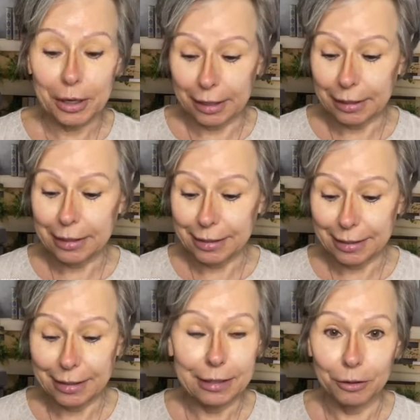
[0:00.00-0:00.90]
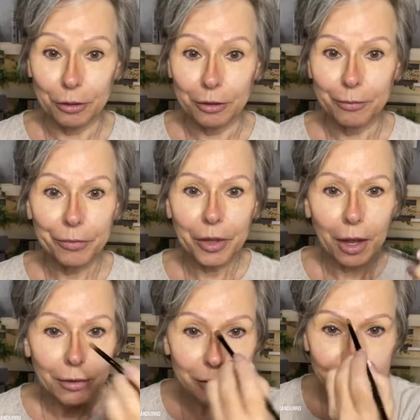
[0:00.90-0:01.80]
and concealer.
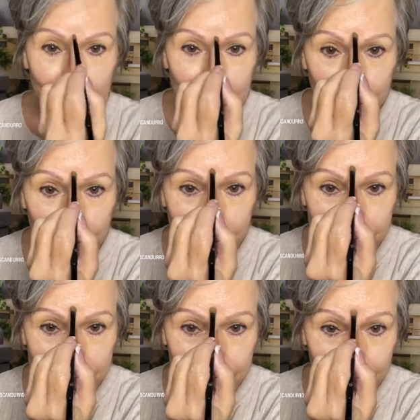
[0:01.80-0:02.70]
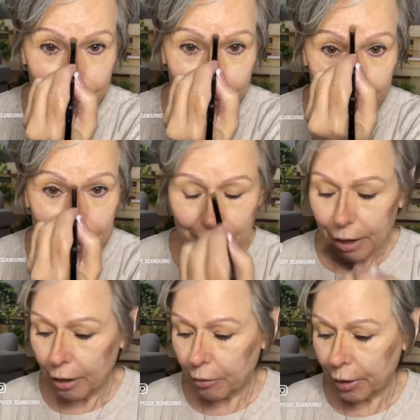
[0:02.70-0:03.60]
Just good stuff.
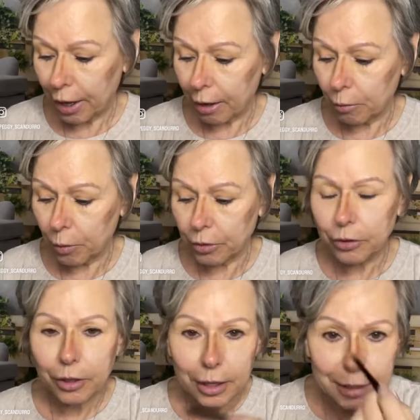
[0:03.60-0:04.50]
Okay, we're just going to